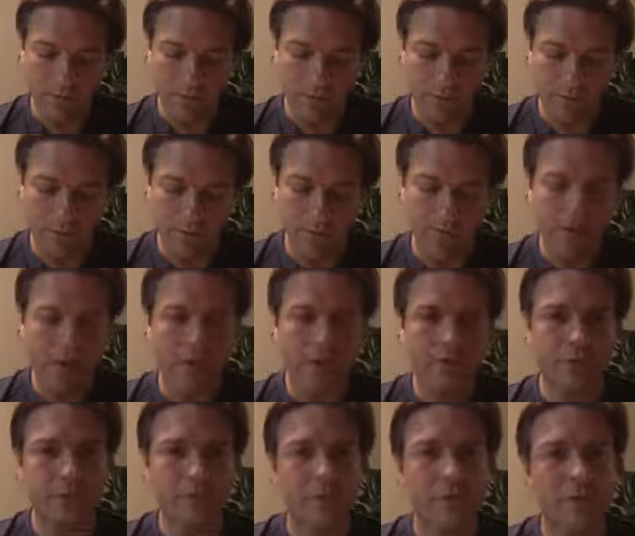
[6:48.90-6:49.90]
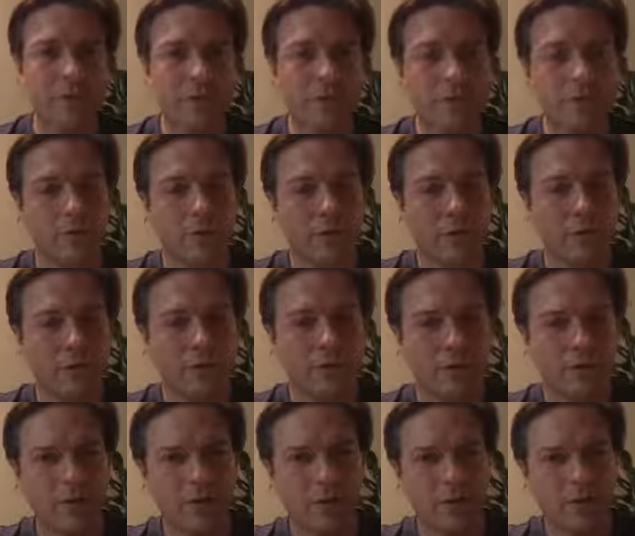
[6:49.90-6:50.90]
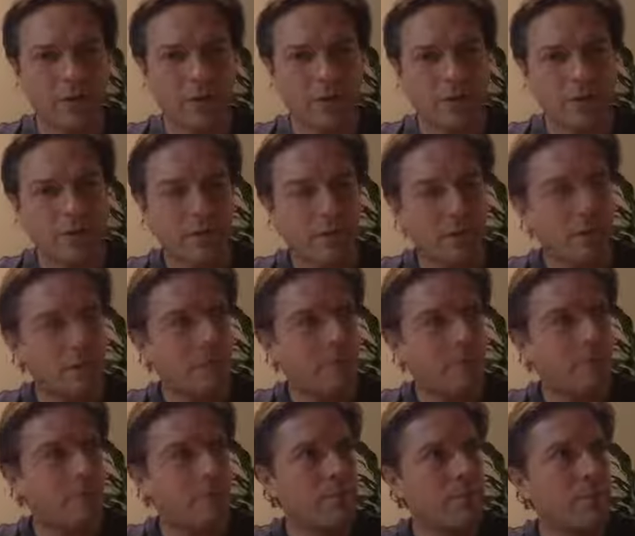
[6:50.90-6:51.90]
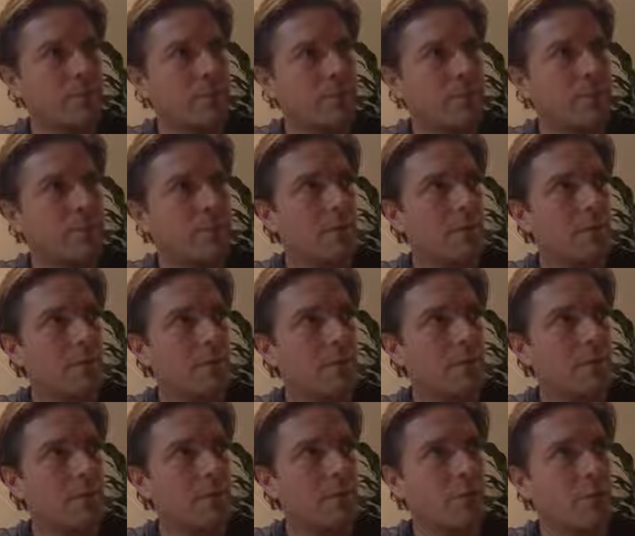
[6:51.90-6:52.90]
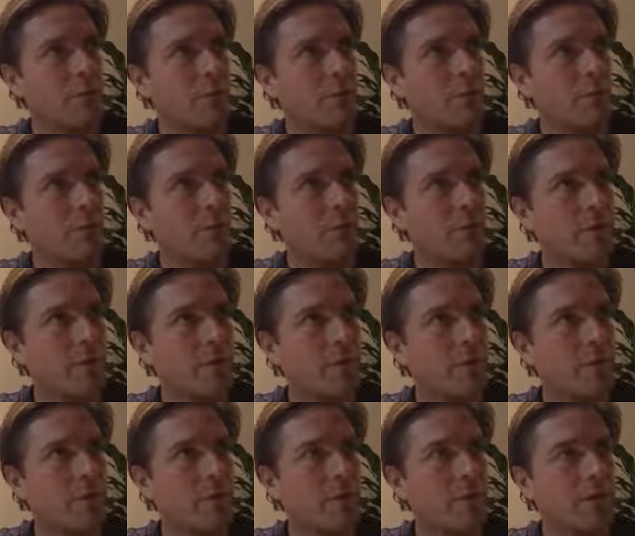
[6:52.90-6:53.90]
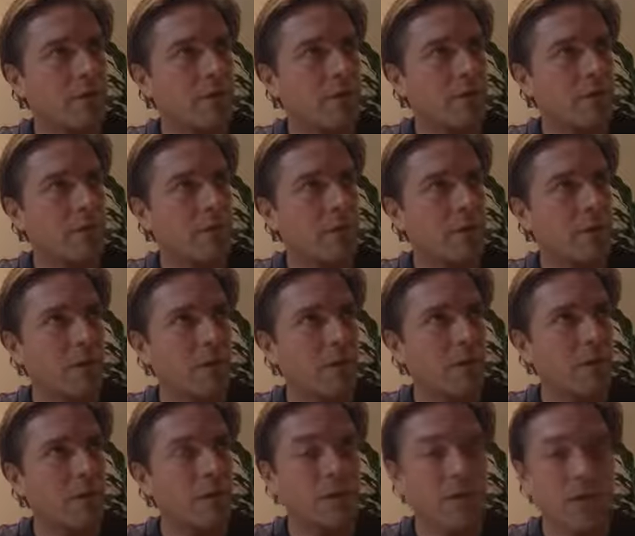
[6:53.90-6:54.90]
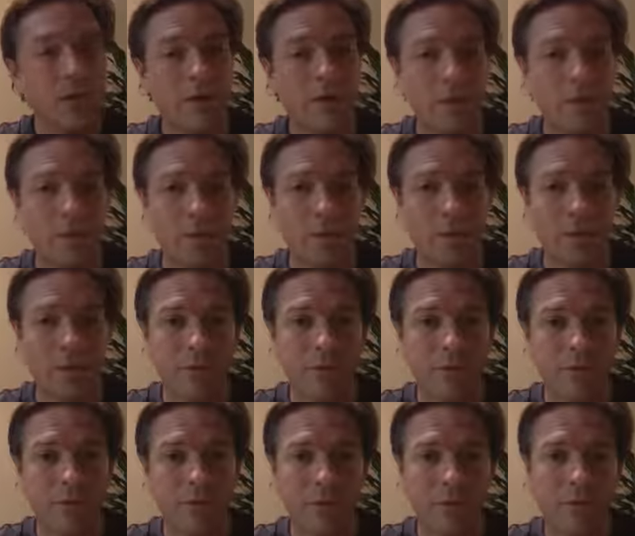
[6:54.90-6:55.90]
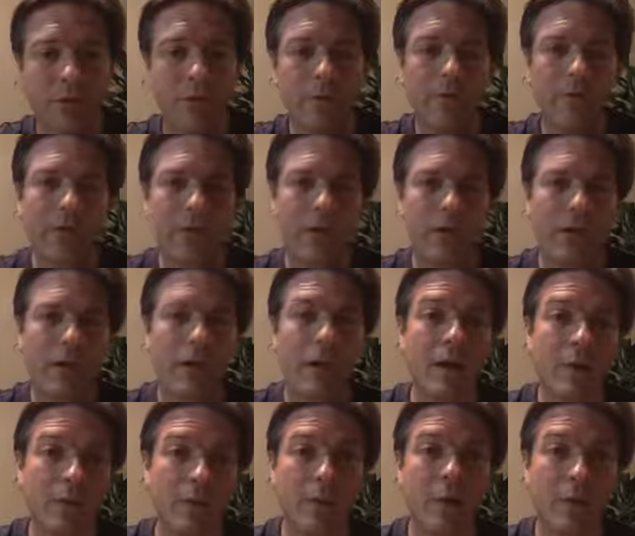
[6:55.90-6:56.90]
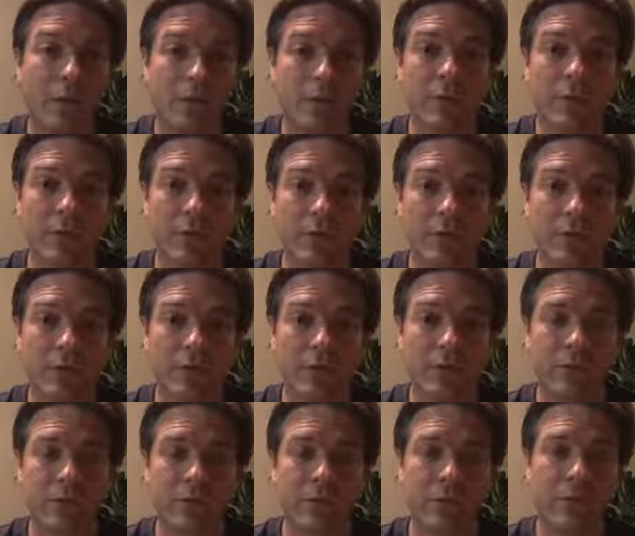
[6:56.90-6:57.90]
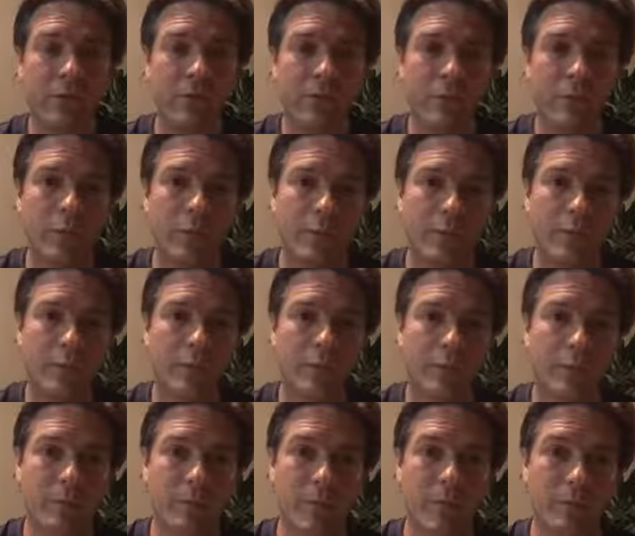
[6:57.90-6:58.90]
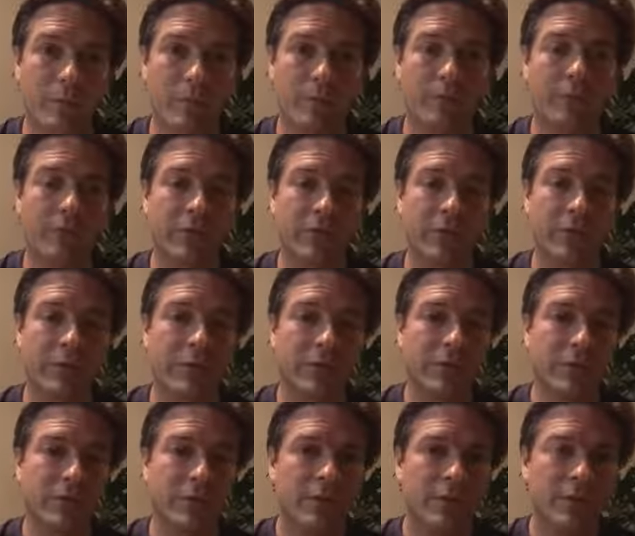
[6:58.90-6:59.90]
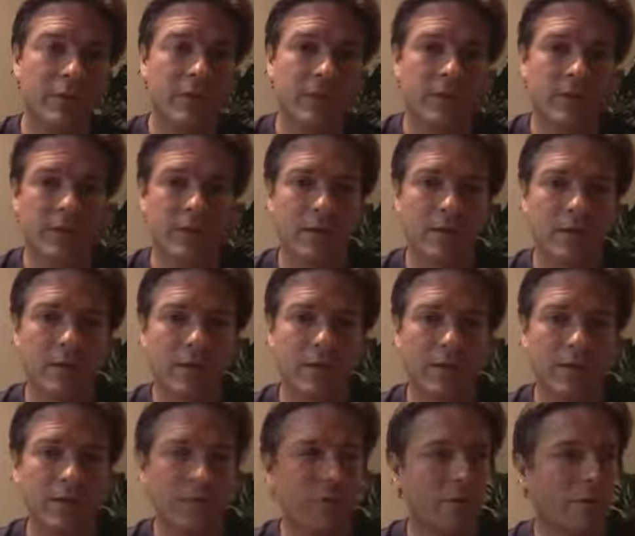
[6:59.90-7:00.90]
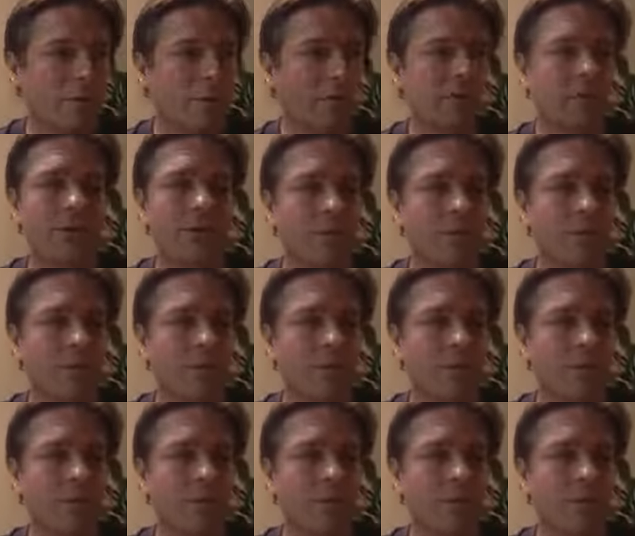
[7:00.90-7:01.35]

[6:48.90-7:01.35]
something else which kind of related to this um, is people fundamentally believing they don't have a purpose, or they'll say, I haven't got a purpose, or I don't know what my, my purpose is. Like so and so has a